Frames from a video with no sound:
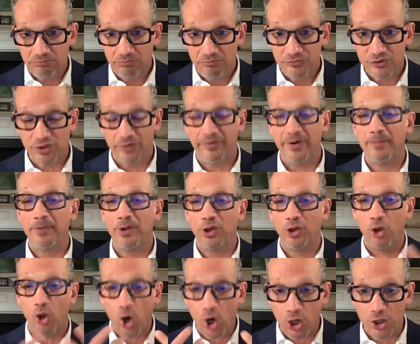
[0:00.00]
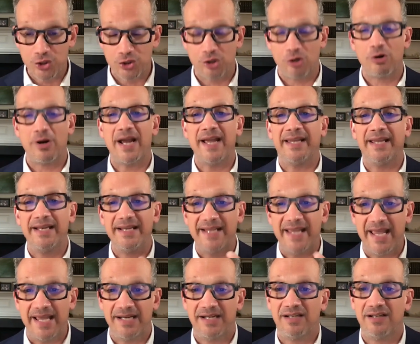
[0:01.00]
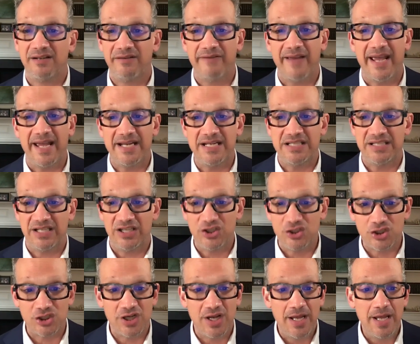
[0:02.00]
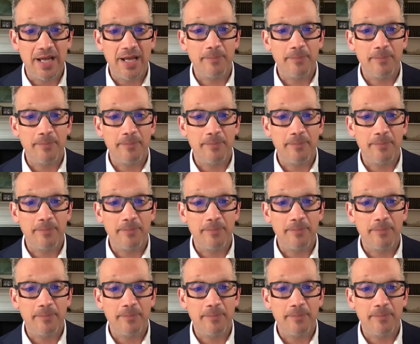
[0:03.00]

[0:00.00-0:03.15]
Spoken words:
So if I'm a larger, I can gain an advantage,